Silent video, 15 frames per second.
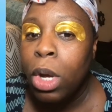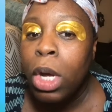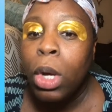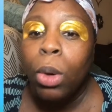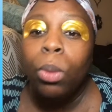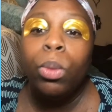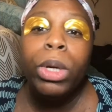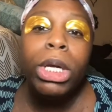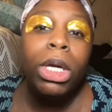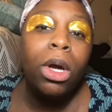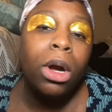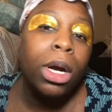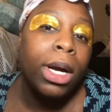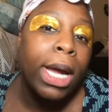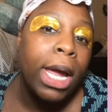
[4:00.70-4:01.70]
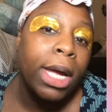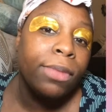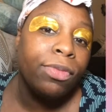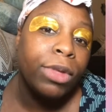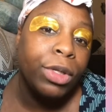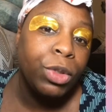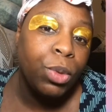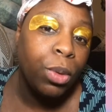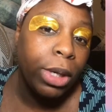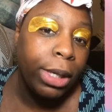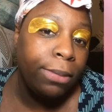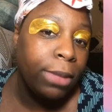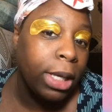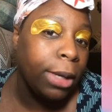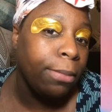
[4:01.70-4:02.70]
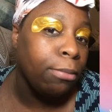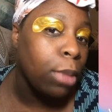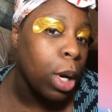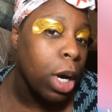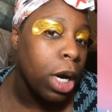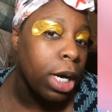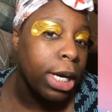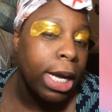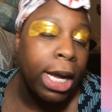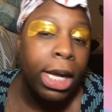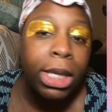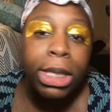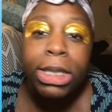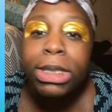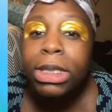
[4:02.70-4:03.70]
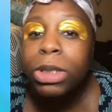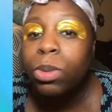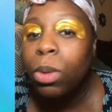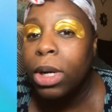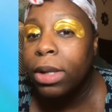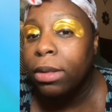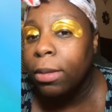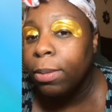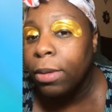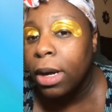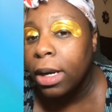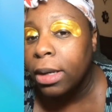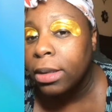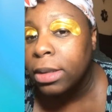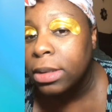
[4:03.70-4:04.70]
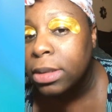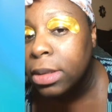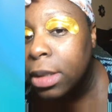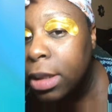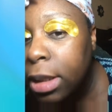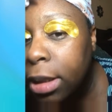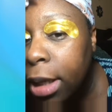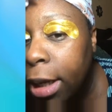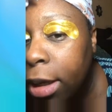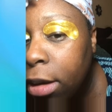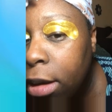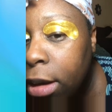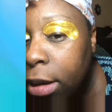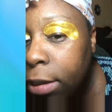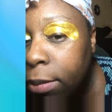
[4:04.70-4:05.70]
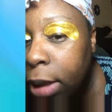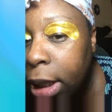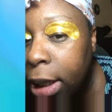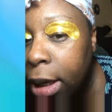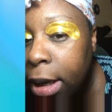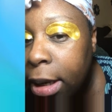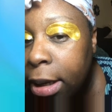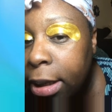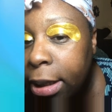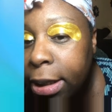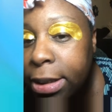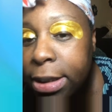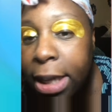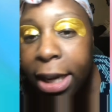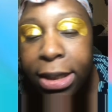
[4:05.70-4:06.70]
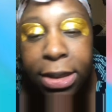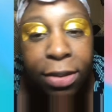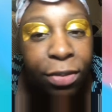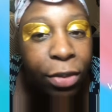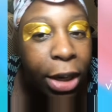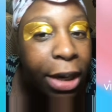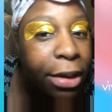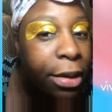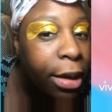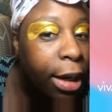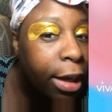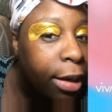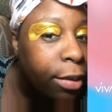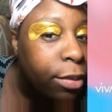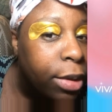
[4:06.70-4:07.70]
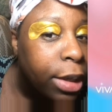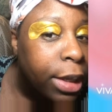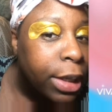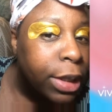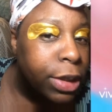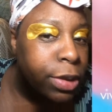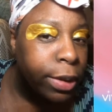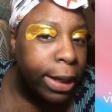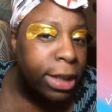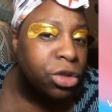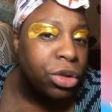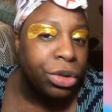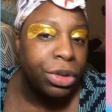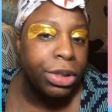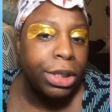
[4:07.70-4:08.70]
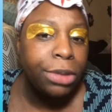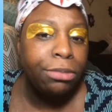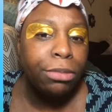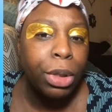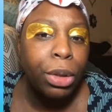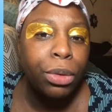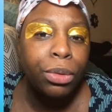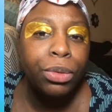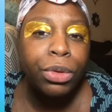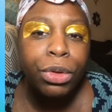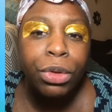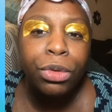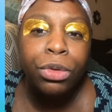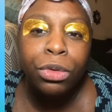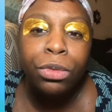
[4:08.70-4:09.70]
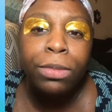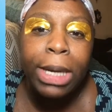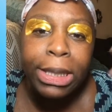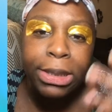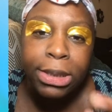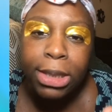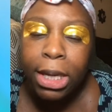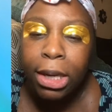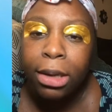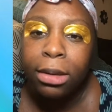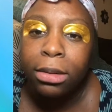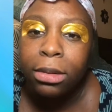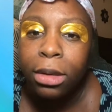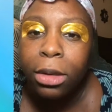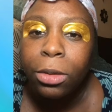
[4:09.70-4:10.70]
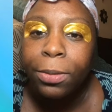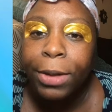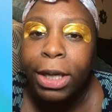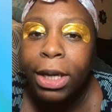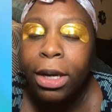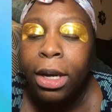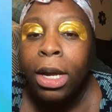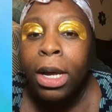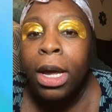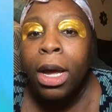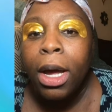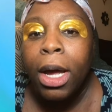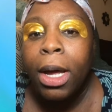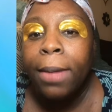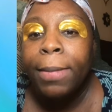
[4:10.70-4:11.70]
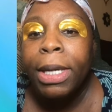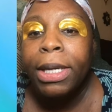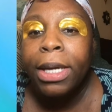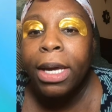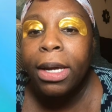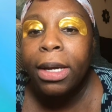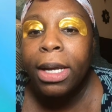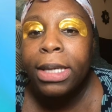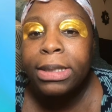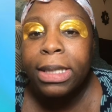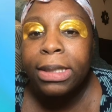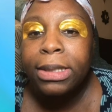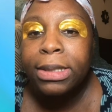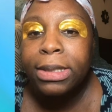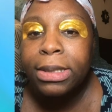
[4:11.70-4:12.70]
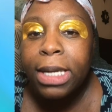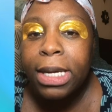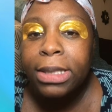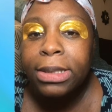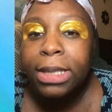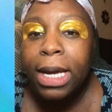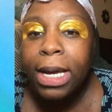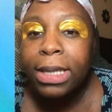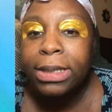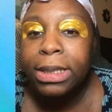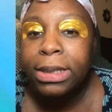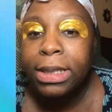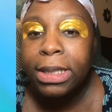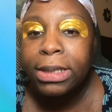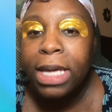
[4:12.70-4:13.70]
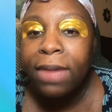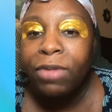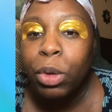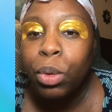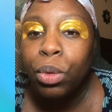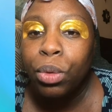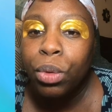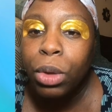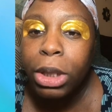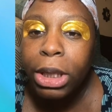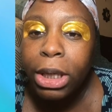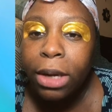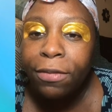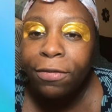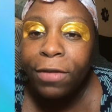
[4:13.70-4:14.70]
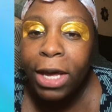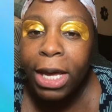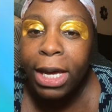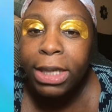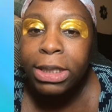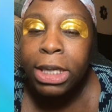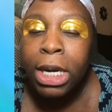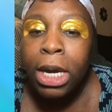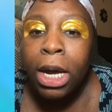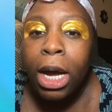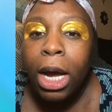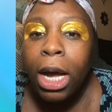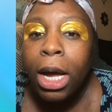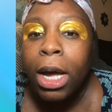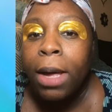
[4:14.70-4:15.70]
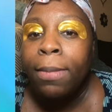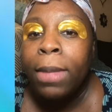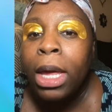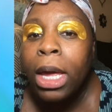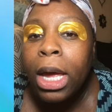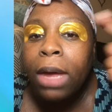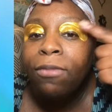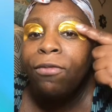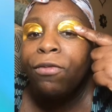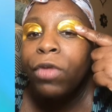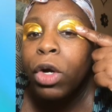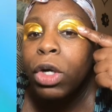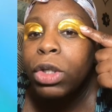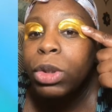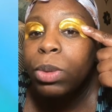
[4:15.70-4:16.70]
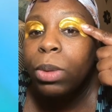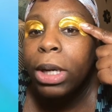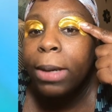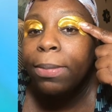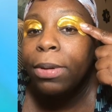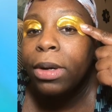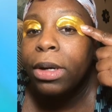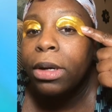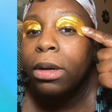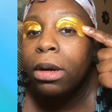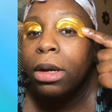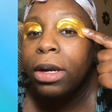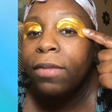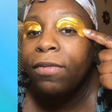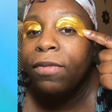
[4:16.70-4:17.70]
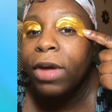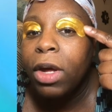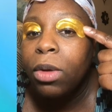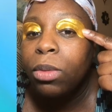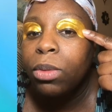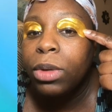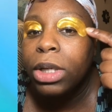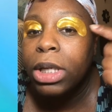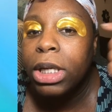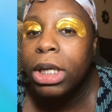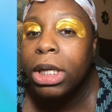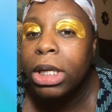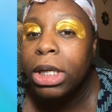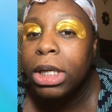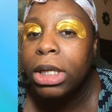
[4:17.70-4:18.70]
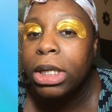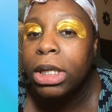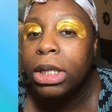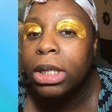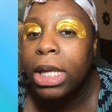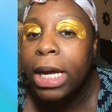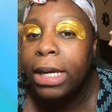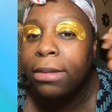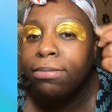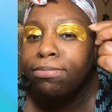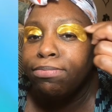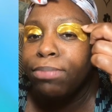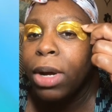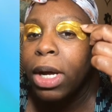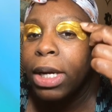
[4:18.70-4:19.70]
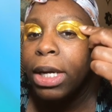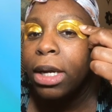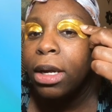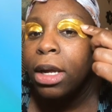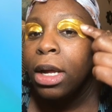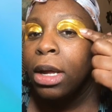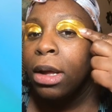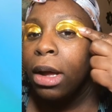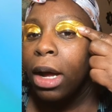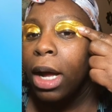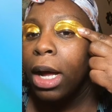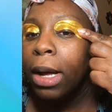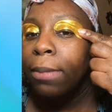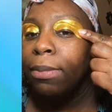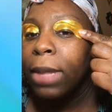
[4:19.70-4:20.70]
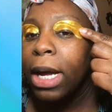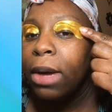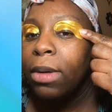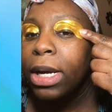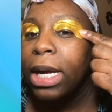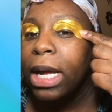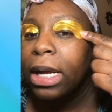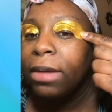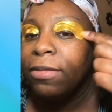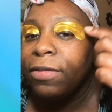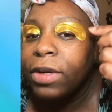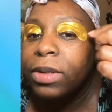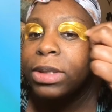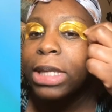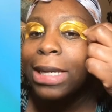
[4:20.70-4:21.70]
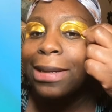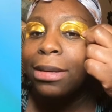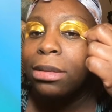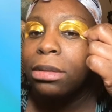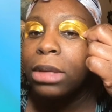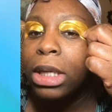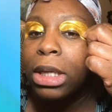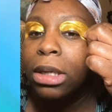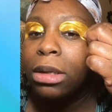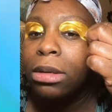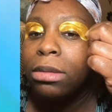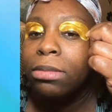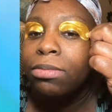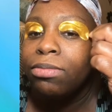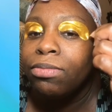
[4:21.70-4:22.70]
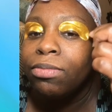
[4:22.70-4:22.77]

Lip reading: we are at the 20-minute mark, and this is what the product is looking like on my eyes as of right now. So it actually did mold to my skin a little bit. Again, as I discussed, guys, it does have a cooling effect. At first, when I put it on, it felt really like putty. Now it kind of feels like a thin...